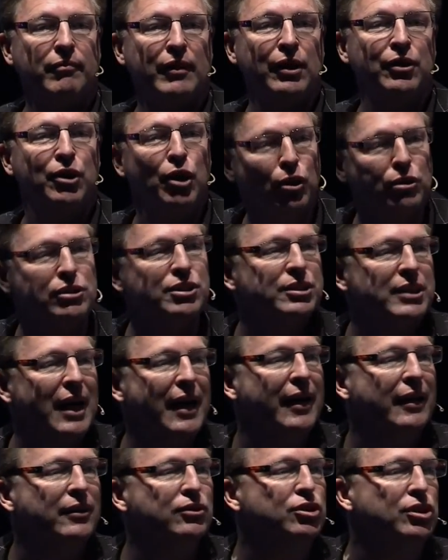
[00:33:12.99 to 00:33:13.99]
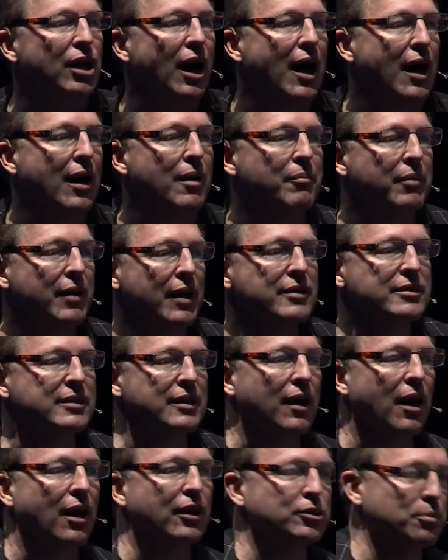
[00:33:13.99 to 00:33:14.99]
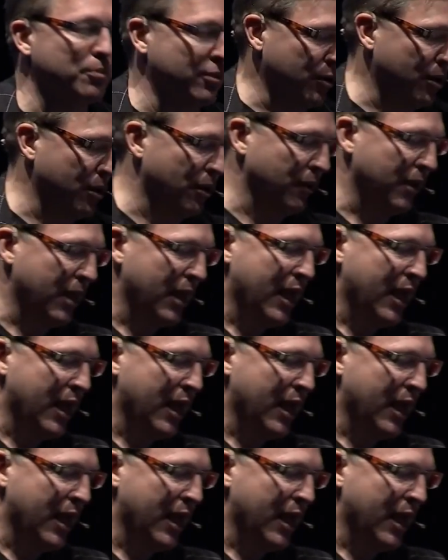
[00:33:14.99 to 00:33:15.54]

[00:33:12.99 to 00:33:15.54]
Your second job as the entrepreneur